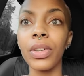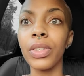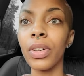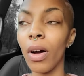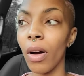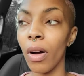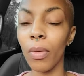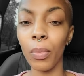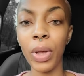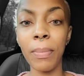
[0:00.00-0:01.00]

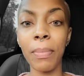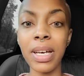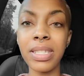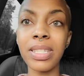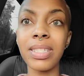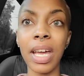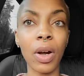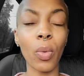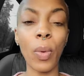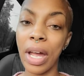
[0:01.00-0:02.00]
Y'all, we must stay
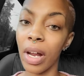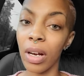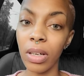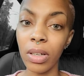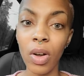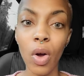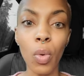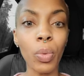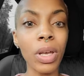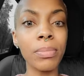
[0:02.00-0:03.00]
aware.
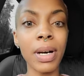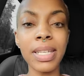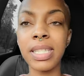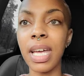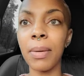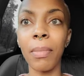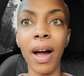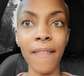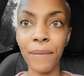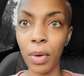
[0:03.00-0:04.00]
We must stay
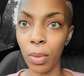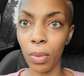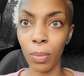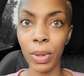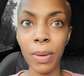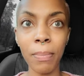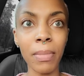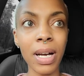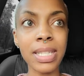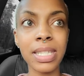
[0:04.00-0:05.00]
mindful. We
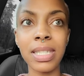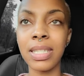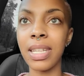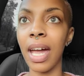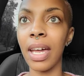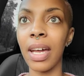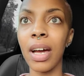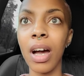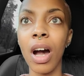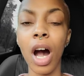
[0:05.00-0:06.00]
must stay
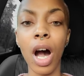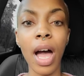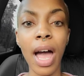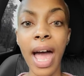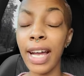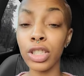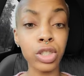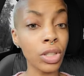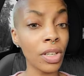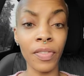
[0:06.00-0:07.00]

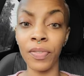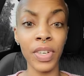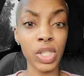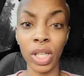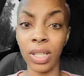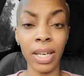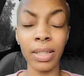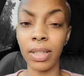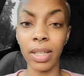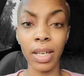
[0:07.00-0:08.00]
extra vigilant
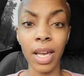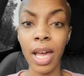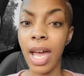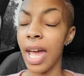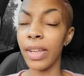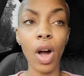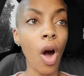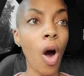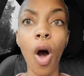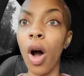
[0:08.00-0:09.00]
and
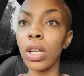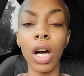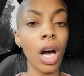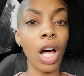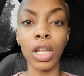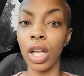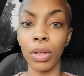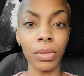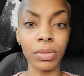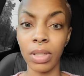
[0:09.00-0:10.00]
all
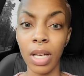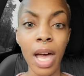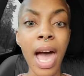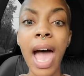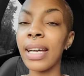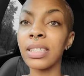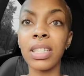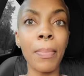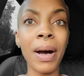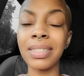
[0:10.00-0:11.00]
alert. As
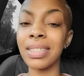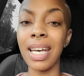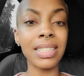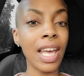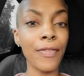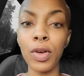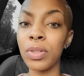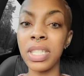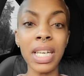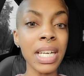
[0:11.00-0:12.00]
the bus says, if you
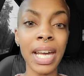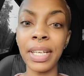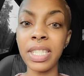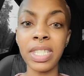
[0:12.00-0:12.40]
see any